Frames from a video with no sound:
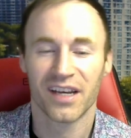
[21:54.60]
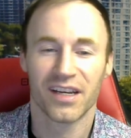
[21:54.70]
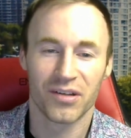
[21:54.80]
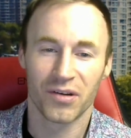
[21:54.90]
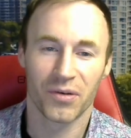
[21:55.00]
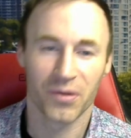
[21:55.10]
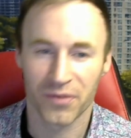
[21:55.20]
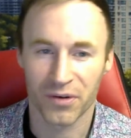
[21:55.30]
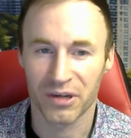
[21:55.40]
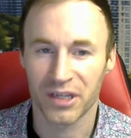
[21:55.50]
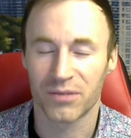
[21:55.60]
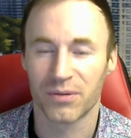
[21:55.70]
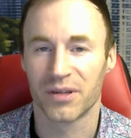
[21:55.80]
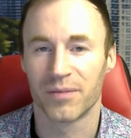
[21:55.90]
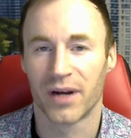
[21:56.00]
don't overreach
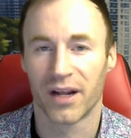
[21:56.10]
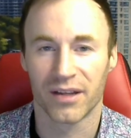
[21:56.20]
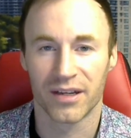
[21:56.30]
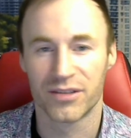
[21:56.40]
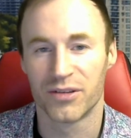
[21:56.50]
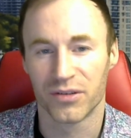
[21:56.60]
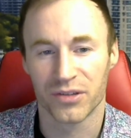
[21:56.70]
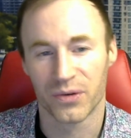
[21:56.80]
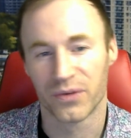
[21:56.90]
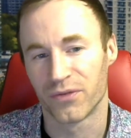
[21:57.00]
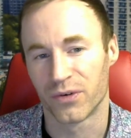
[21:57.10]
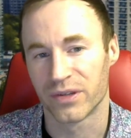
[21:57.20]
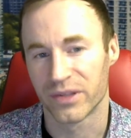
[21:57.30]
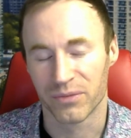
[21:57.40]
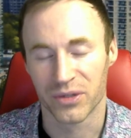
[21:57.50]
with your bylaws. Don't enforce
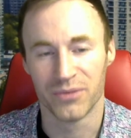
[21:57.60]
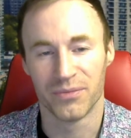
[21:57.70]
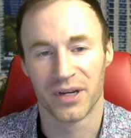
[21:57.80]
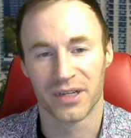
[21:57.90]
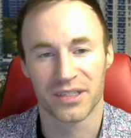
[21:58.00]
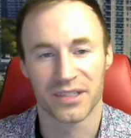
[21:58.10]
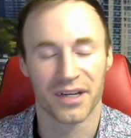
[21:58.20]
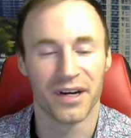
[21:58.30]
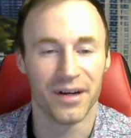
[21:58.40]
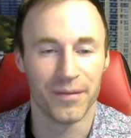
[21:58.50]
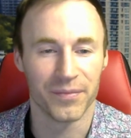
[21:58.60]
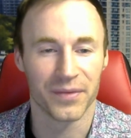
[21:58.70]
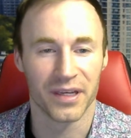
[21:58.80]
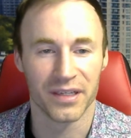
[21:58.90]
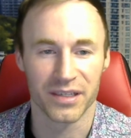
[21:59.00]
them too much.
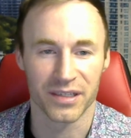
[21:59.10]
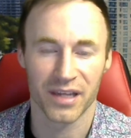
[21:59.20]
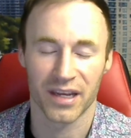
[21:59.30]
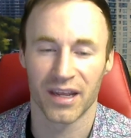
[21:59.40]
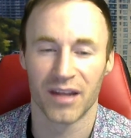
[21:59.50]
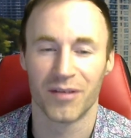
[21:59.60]
And just, again,